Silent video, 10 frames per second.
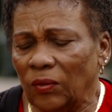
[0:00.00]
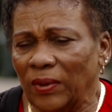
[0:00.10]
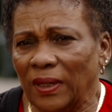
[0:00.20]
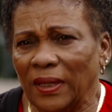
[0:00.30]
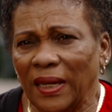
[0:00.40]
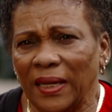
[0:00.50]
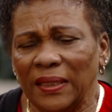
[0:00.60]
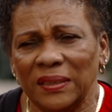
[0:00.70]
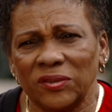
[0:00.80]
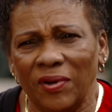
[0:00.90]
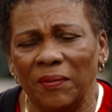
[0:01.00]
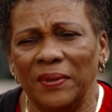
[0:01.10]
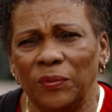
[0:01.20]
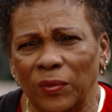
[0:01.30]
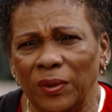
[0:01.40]
Well, I can describe
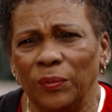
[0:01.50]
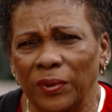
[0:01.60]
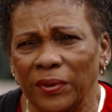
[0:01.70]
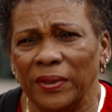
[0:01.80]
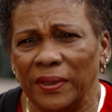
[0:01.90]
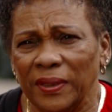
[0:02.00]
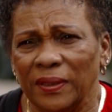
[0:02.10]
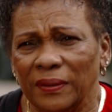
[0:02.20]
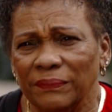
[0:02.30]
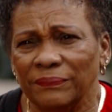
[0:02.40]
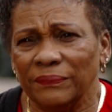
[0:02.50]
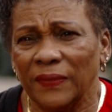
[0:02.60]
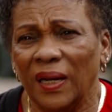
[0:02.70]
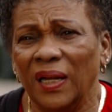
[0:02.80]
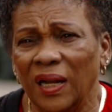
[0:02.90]
it in one word,
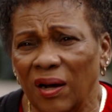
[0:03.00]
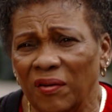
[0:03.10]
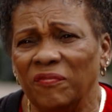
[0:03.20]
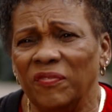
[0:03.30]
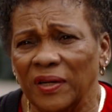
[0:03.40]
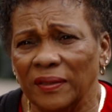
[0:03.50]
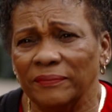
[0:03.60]
love.